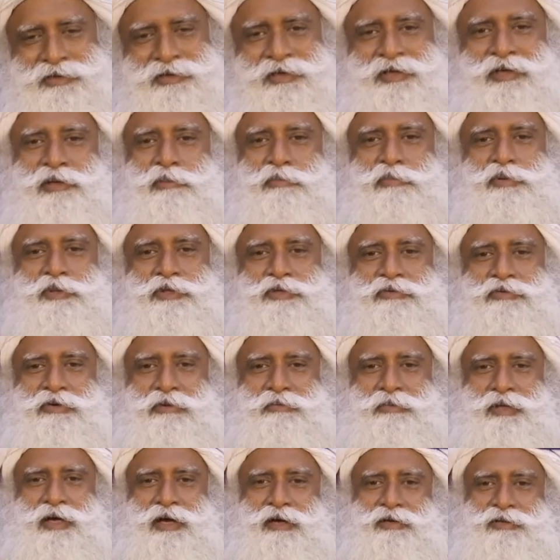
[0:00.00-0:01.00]
push from the
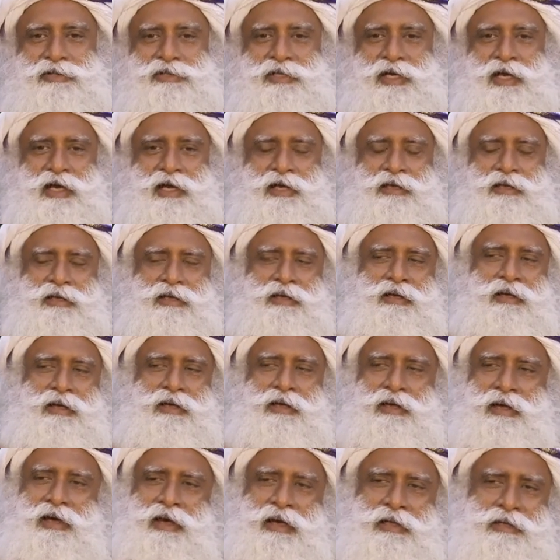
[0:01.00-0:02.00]
outside,
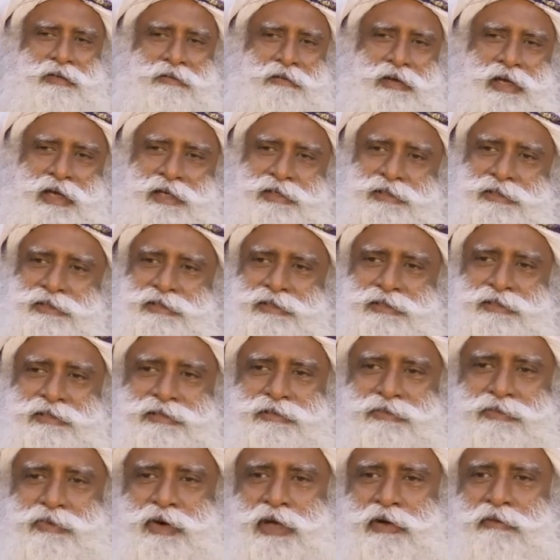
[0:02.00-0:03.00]
otherwise
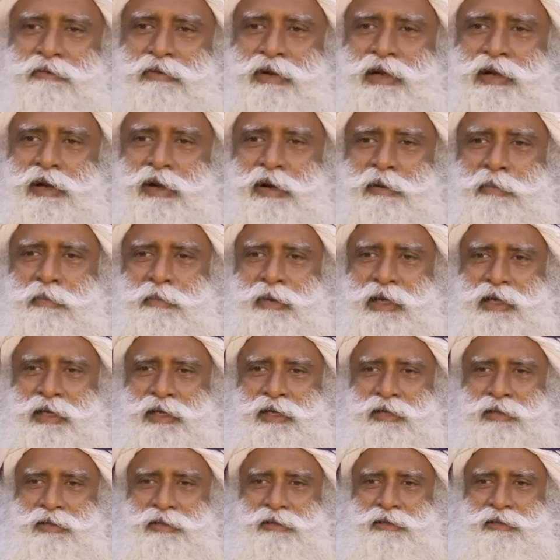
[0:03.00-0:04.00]
one will not make it.
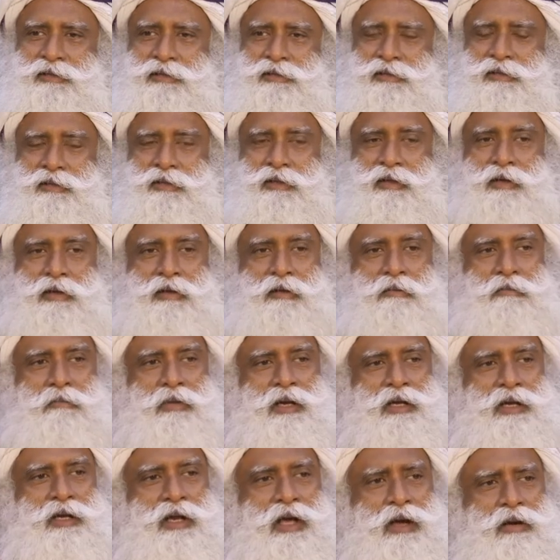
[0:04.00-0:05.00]
But
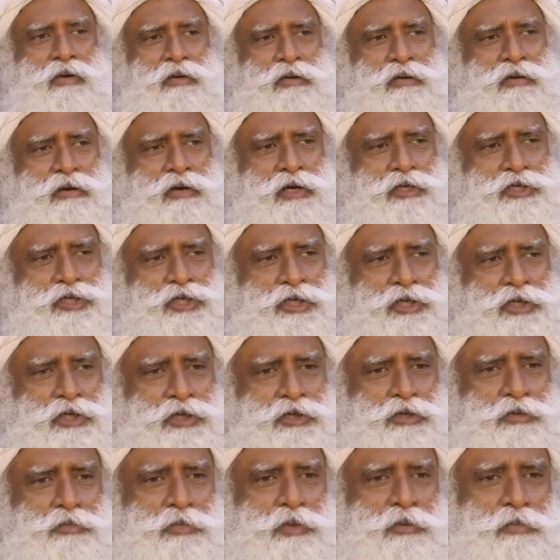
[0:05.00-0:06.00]
now crushing a
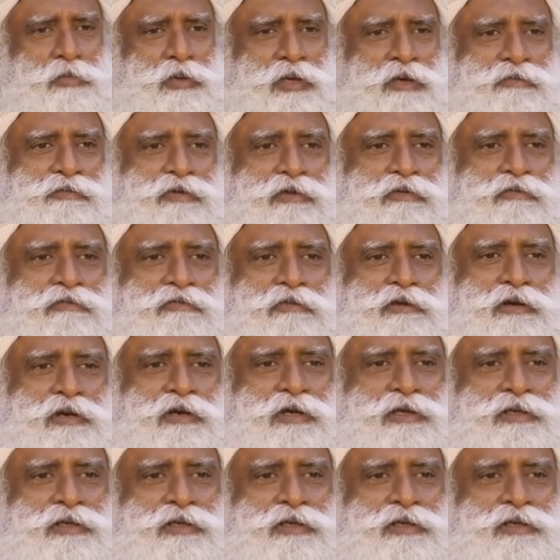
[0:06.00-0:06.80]
human being with fear